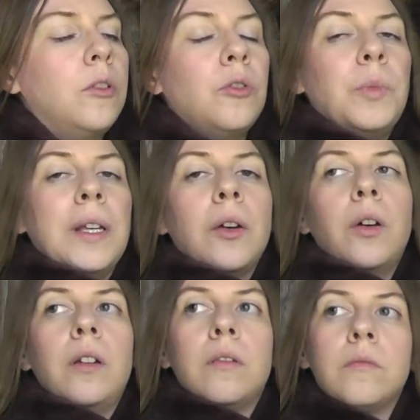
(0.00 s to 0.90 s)
You be
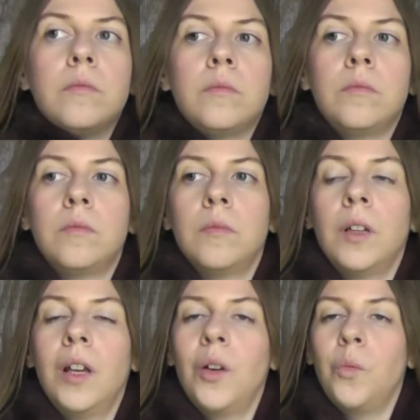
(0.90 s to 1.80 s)
good.
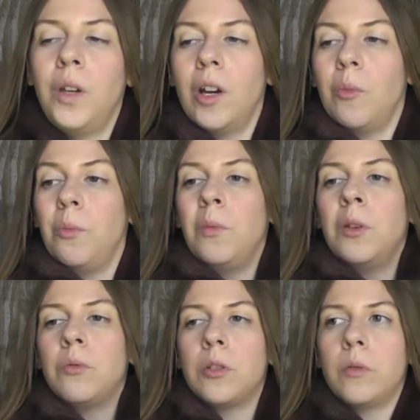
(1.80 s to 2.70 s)
We are
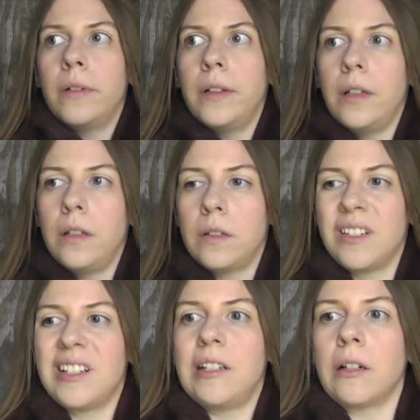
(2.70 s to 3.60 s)
mutually
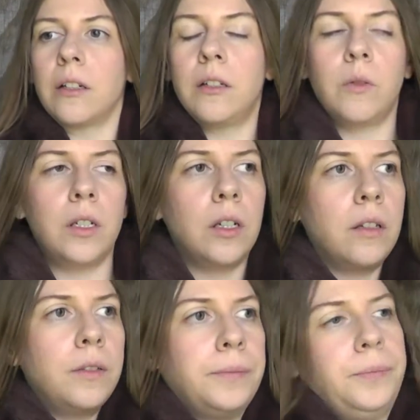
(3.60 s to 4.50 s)
stuck to each
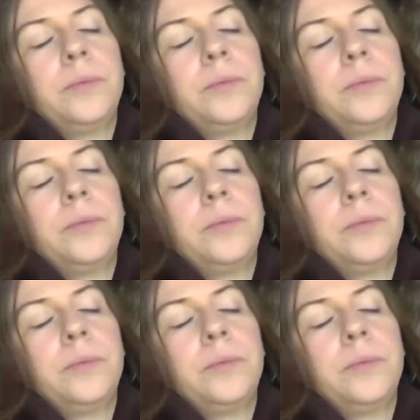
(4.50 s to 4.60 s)
other.